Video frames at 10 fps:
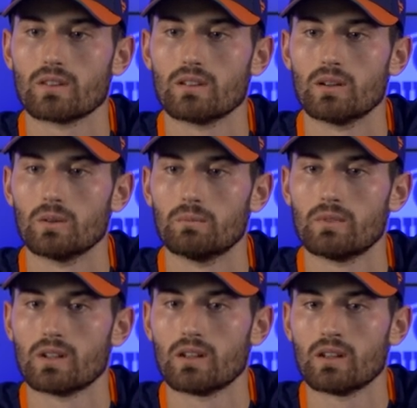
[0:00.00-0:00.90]

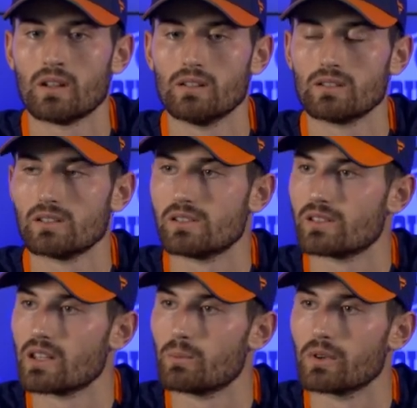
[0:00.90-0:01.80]
Looked to
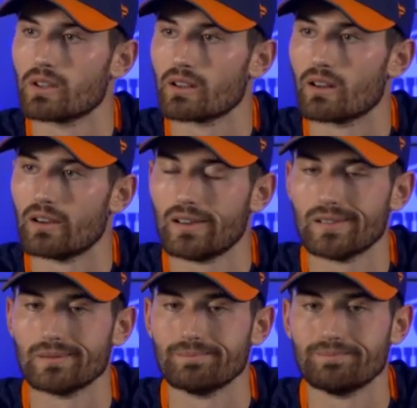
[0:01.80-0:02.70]
just keep working
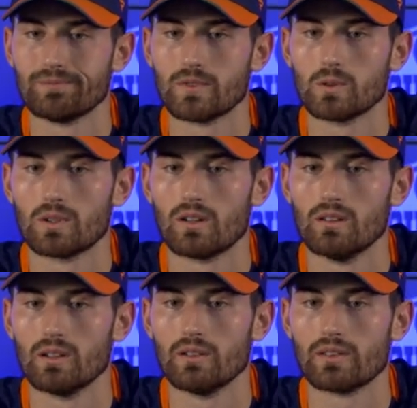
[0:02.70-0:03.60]
hard and doing all
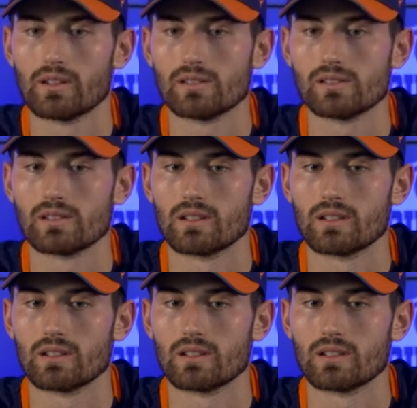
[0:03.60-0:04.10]
the little things.